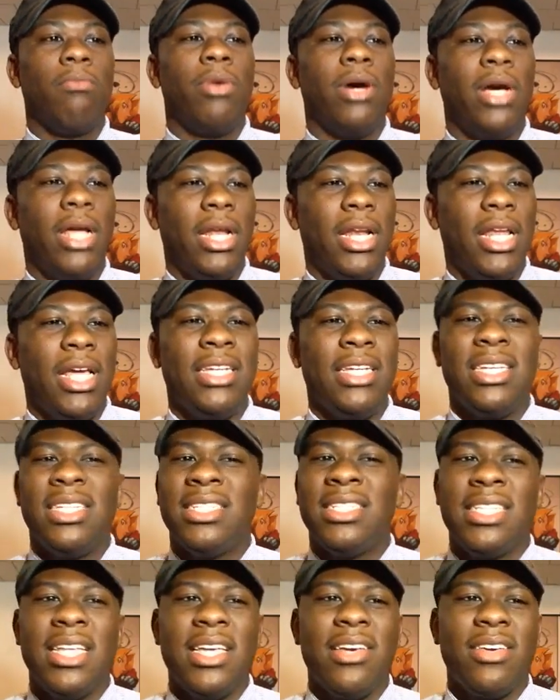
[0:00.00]
But it
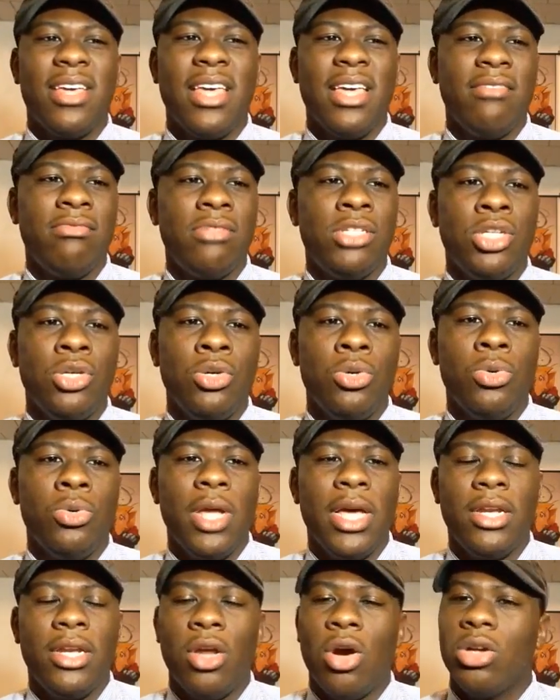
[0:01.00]
still gives you
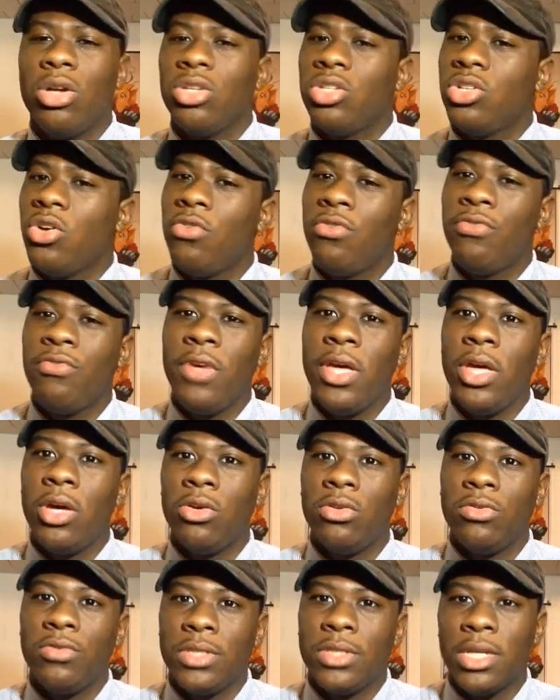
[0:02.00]
that Naruto
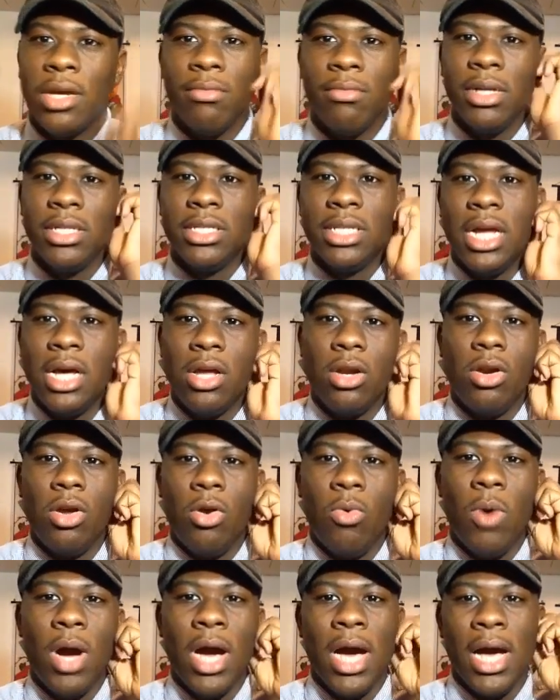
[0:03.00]
feel for some reason. I don't
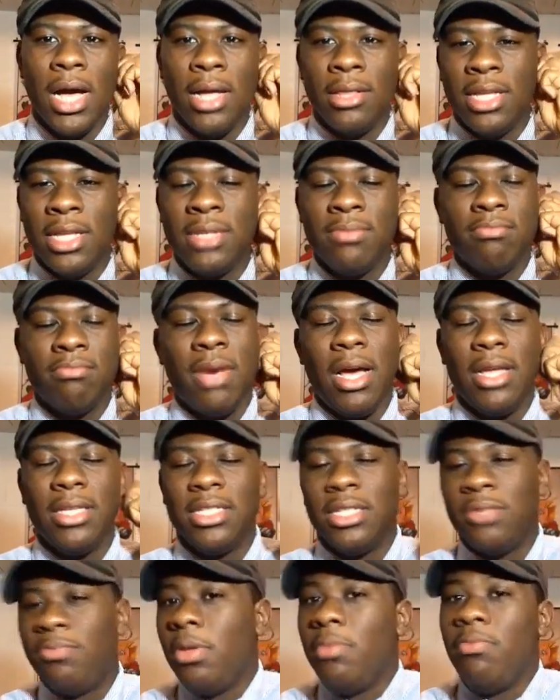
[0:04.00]
know why. That might
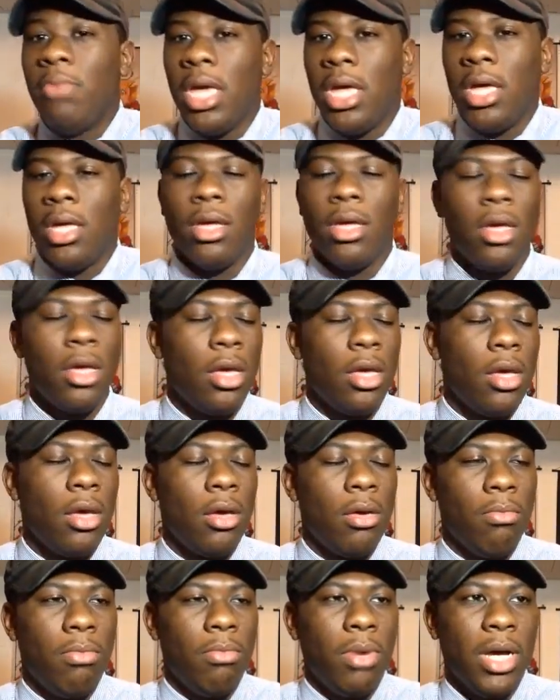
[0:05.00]
just be me.
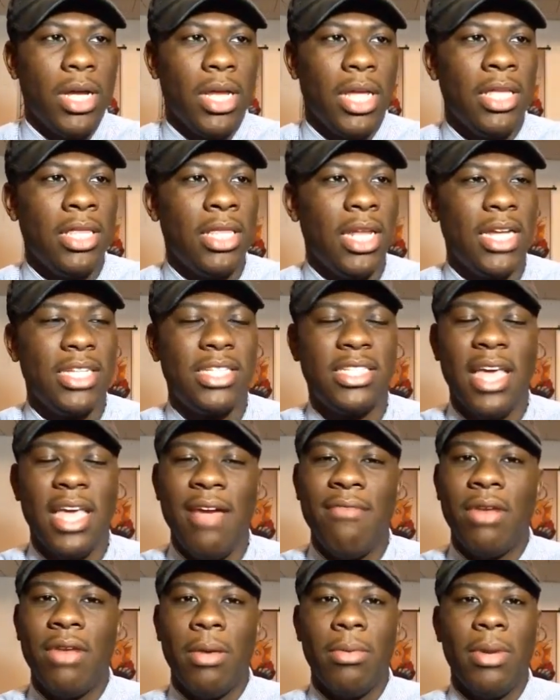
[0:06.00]
But either they
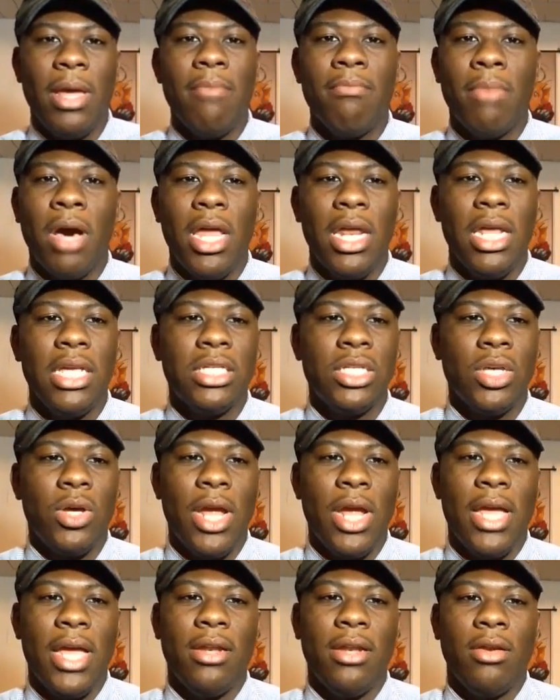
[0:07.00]
saving up their money so
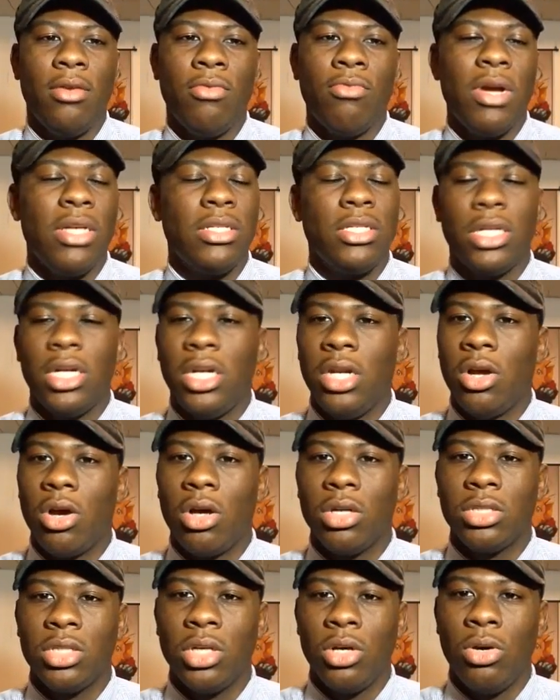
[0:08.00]
that the rest of the
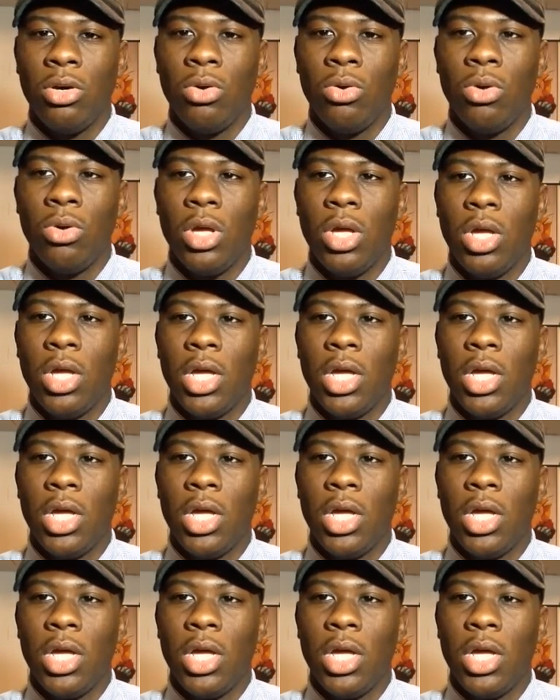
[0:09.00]
Naruto